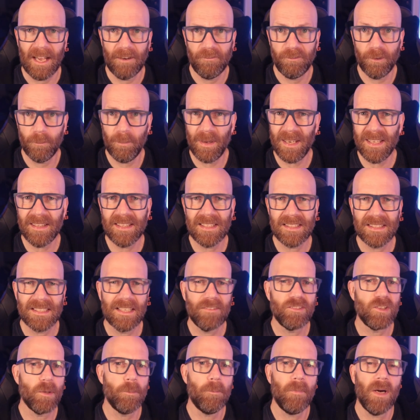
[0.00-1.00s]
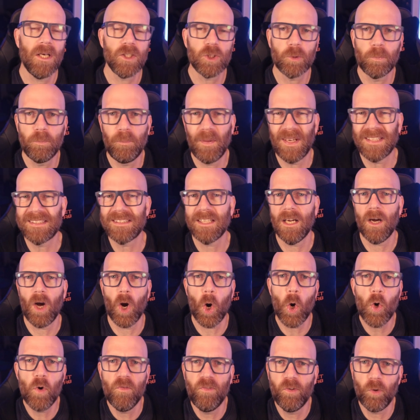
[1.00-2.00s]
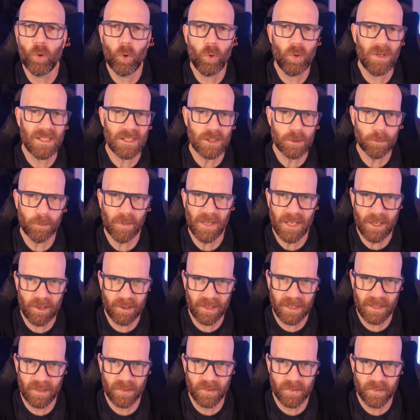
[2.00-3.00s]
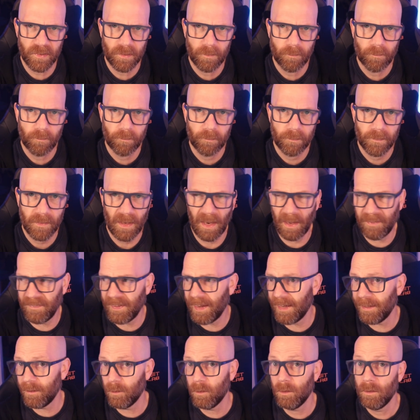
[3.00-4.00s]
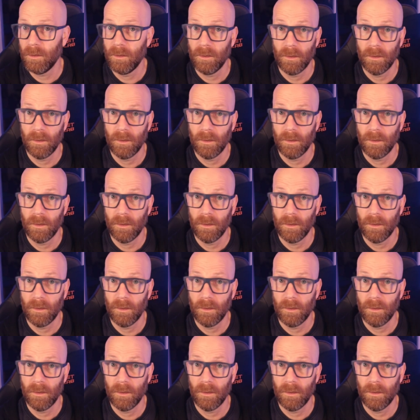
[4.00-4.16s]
And for me, this gives a much better overall experience. And then